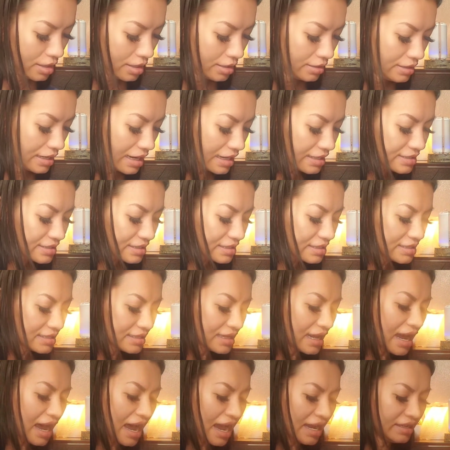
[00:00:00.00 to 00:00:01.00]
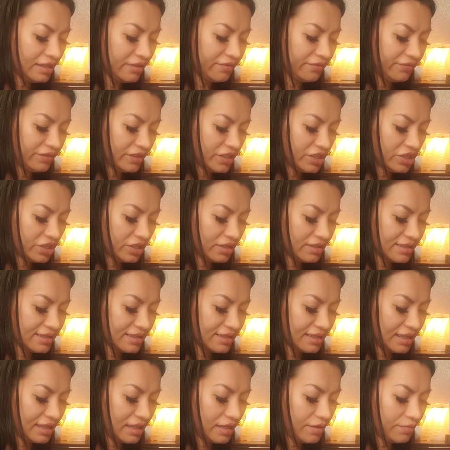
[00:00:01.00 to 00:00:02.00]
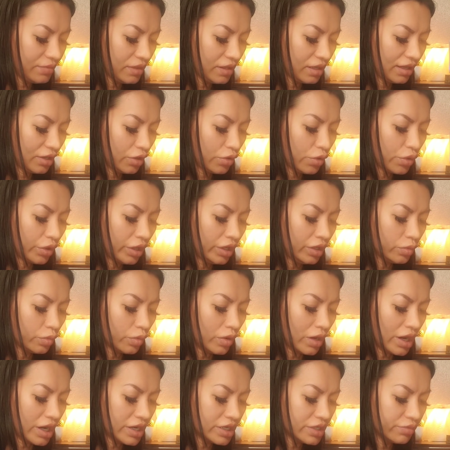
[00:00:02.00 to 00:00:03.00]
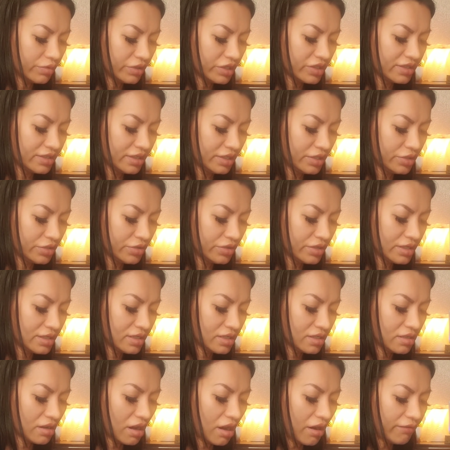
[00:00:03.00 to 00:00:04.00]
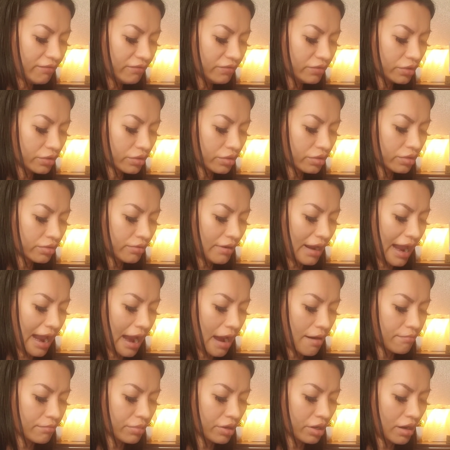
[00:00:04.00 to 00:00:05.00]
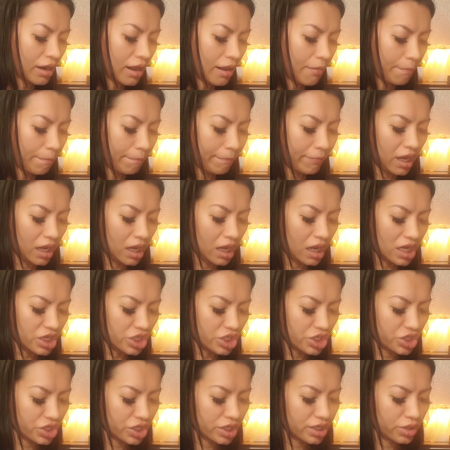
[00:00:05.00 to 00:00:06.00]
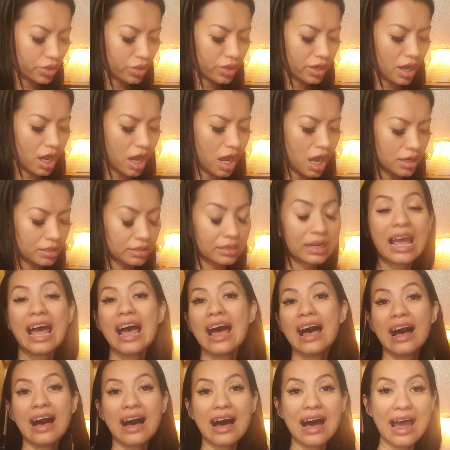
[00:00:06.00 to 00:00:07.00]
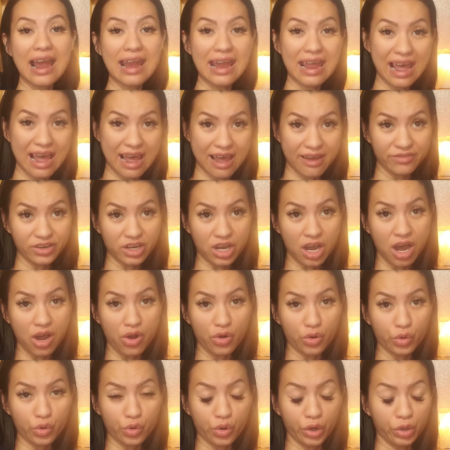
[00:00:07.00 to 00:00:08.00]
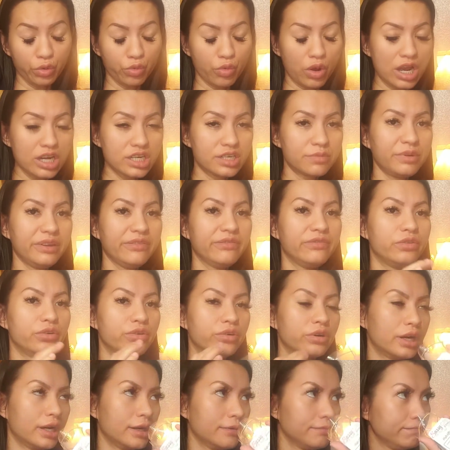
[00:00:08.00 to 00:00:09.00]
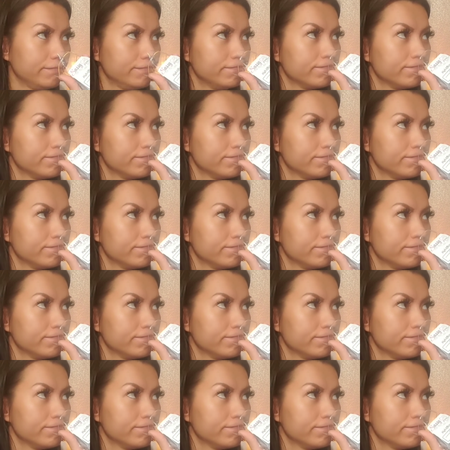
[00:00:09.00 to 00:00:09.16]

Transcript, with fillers: Next is High Efficiency coin Wash with Citrus, Soft Floral, Amber, and Plush Cotton. I have coin wash before.